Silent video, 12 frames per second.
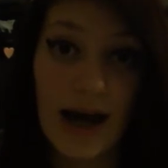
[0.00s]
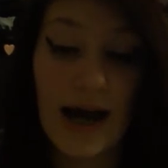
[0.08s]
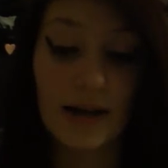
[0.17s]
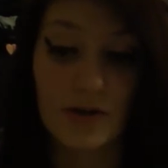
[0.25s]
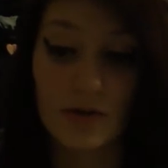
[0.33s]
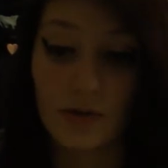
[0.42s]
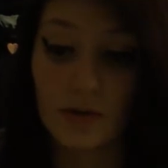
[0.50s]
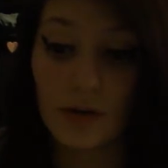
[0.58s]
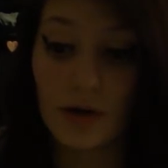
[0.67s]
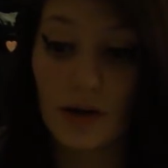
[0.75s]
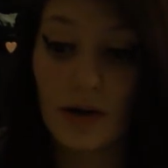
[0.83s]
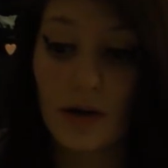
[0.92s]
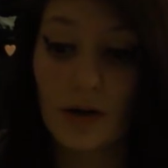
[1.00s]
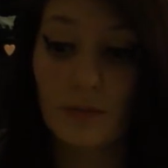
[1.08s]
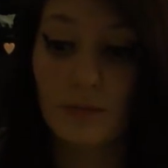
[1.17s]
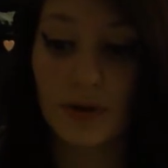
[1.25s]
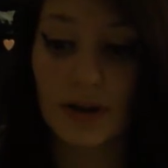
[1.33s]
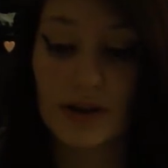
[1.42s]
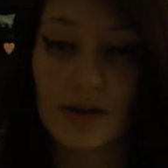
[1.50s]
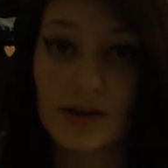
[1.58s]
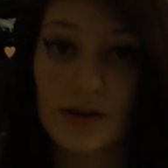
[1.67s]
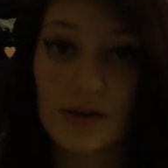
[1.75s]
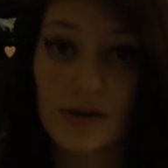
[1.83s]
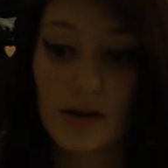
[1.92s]
at all
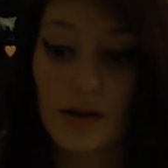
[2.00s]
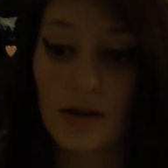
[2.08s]
because